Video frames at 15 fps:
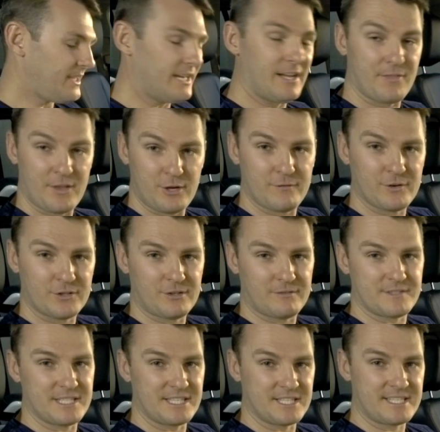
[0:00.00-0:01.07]
Then you've got
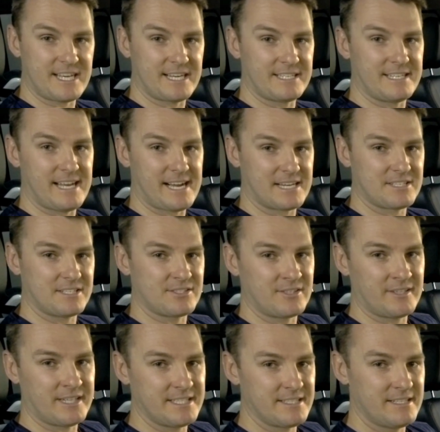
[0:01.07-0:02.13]
obviously the standard access
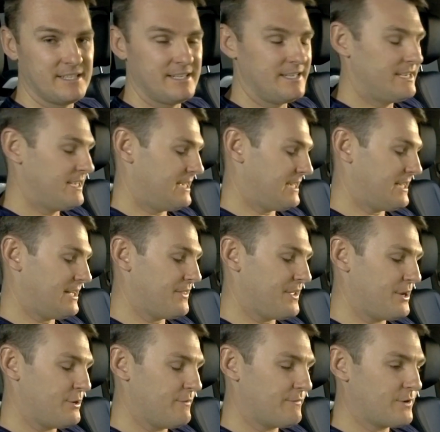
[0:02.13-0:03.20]
height.
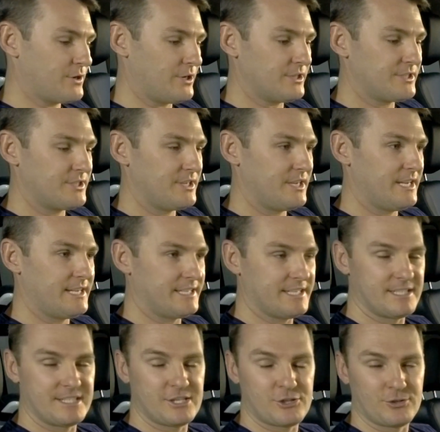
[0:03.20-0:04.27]
Then you've got an
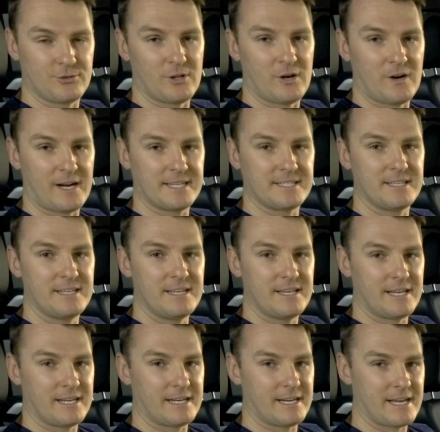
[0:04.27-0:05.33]
additional height
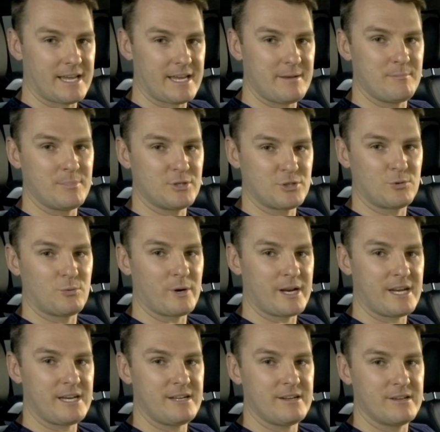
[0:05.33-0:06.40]
in
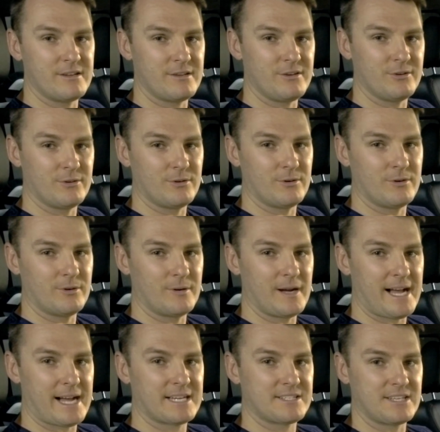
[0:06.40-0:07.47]
between
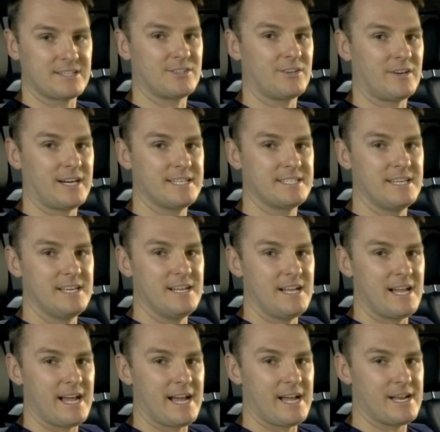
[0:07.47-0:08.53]
your access height
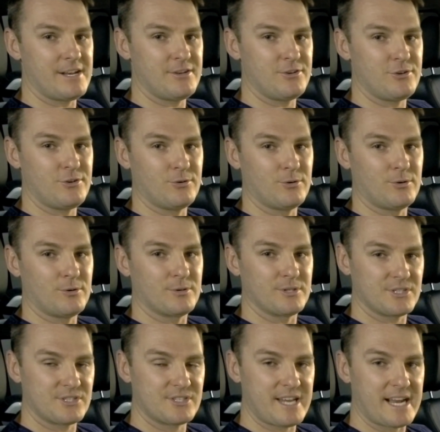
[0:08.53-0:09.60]
and your
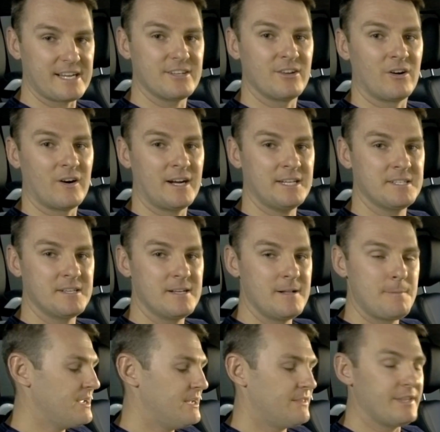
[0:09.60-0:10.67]
standard height.
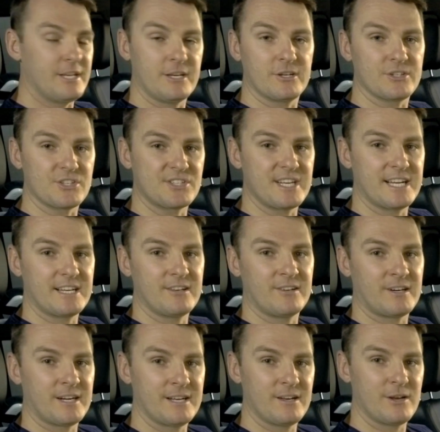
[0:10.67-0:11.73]
Then you've got the standard
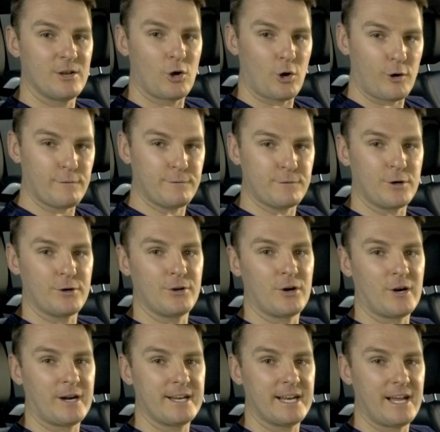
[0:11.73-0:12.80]
height, off-road
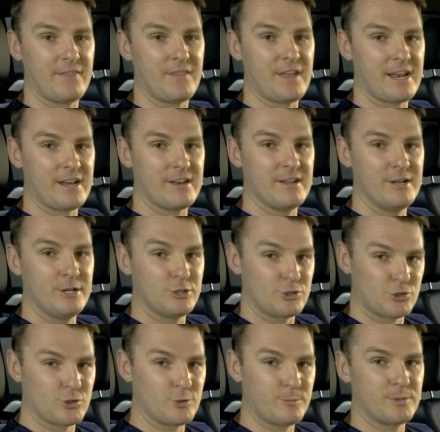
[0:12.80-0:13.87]
height, and then
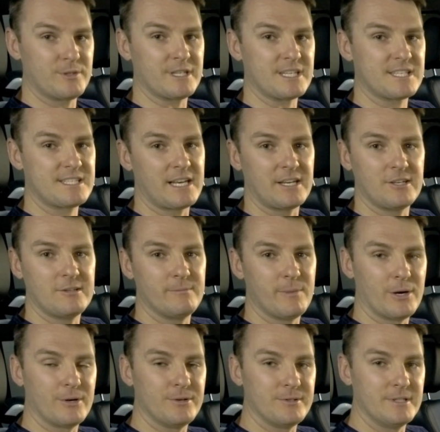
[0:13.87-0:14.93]
super extended
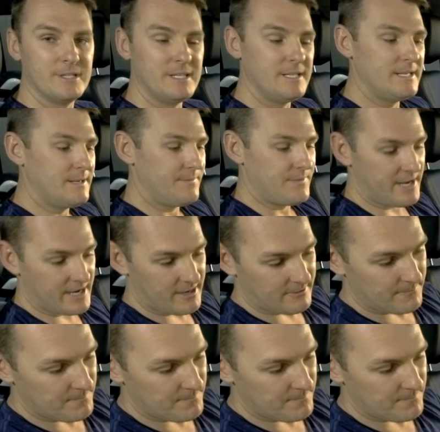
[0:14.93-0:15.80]
mode. Now,